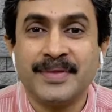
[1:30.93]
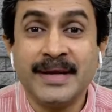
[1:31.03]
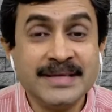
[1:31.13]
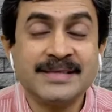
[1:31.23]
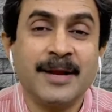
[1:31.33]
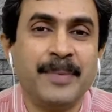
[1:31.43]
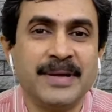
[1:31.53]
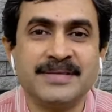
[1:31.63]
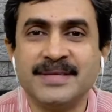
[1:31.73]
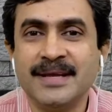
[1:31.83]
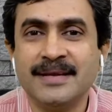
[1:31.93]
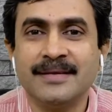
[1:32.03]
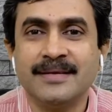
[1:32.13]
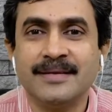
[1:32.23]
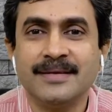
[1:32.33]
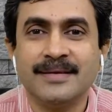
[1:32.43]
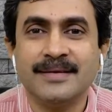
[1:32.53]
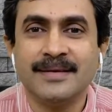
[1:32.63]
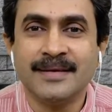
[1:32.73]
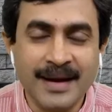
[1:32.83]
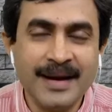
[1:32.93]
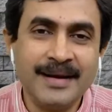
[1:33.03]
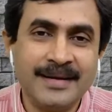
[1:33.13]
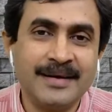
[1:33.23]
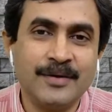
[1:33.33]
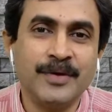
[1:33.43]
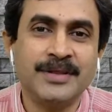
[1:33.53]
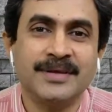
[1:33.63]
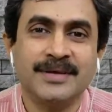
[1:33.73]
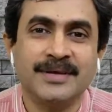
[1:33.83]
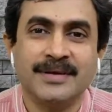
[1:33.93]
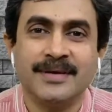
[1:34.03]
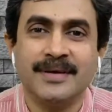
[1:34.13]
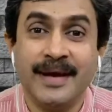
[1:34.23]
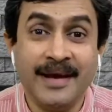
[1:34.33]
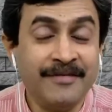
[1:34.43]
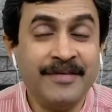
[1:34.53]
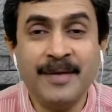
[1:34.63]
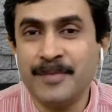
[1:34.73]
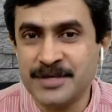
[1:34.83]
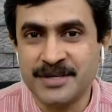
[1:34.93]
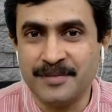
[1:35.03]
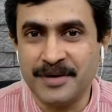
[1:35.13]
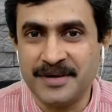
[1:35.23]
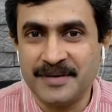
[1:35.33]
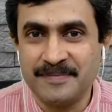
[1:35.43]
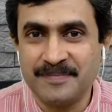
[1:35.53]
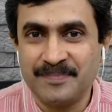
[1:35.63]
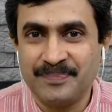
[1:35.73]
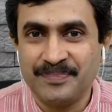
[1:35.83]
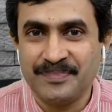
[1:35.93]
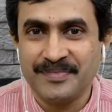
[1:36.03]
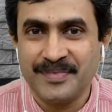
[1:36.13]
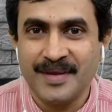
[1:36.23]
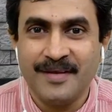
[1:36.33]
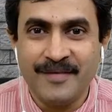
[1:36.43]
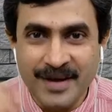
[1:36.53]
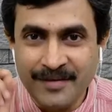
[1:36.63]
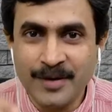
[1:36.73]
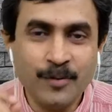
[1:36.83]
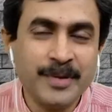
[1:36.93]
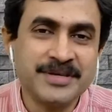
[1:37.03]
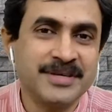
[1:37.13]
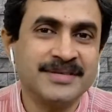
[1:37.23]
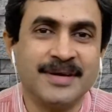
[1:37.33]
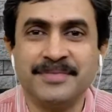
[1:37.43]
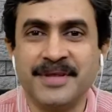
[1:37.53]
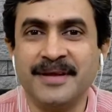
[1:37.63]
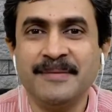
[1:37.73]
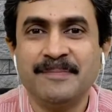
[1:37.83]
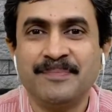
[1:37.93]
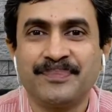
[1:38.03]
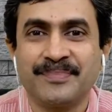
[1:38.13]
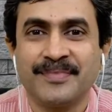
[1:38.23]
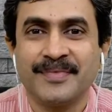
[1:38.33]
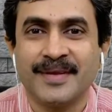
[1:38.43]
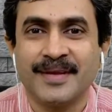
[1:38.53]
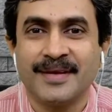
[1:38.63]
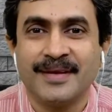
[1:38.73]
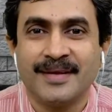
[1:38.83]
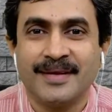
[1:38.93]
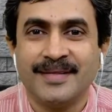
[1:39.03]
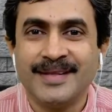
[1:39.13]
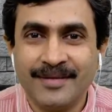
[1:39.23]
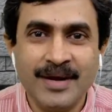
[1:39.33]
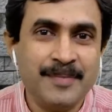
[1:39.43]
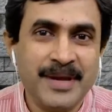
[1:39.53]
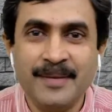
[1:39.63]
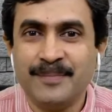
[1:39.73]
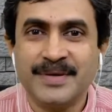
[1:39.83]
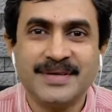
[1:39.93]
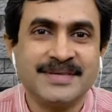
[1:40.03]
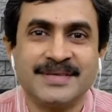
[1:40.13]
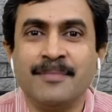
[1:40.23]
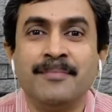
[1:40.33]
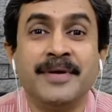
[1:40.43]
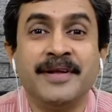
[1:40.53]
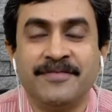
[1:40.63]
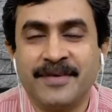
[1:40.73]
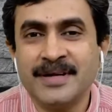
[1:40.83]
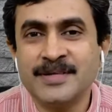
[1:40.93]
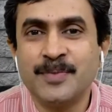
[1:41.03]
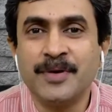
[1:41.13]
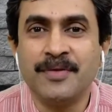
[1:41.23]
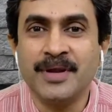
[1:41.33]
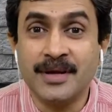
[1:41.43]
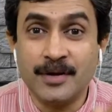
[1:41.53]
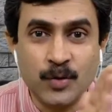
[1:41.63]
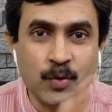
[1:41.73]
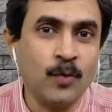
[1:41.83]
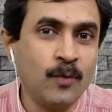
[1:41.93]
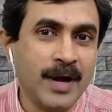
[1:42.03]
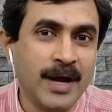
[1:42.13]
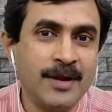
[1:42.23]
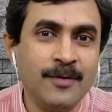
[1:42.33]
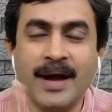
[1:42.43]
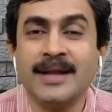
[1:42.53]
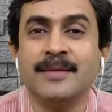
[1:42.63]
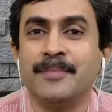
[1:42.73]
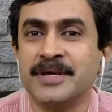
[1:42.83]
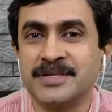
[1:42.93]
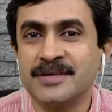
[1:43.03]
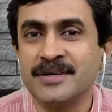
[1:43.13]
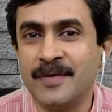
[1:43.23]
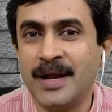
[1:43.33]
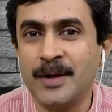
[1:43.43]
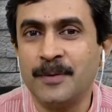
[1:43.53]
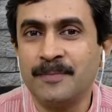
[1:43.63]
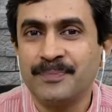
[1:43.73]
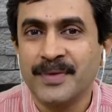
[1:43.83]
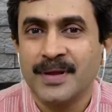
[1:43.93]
the discrepancy related with every measurement. Whenever you measure something, there will be some difference between the true value and the measured value.